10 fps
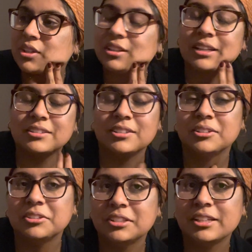That's
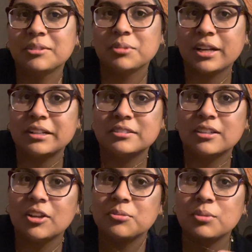another thing I'm kind of
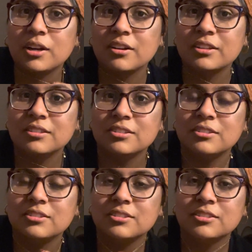sad about
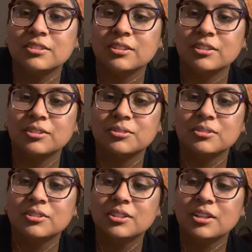is, you know,
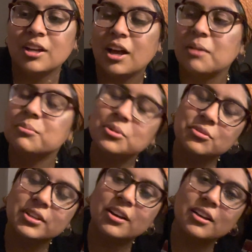I'm
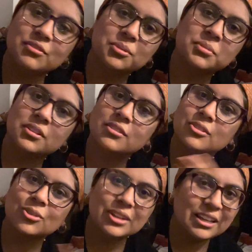moving on from the
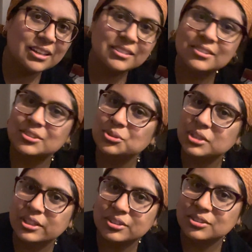Sola
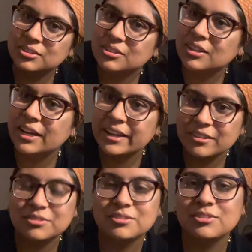studio
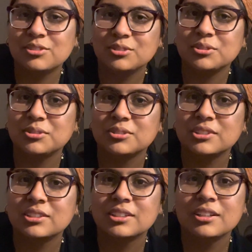life to
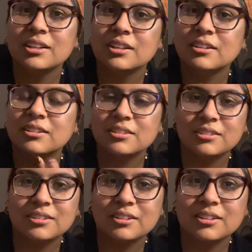
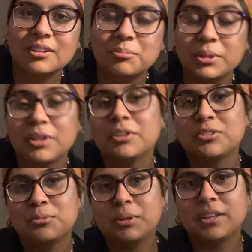a bigger
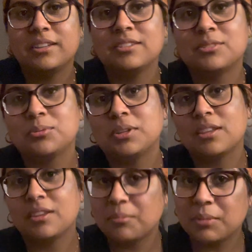space with
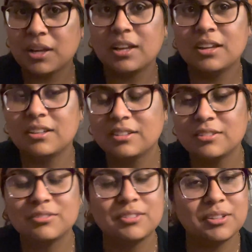my
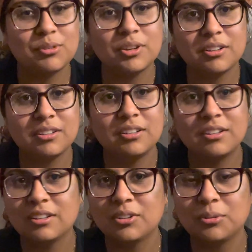favorite
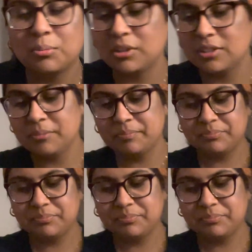little brother.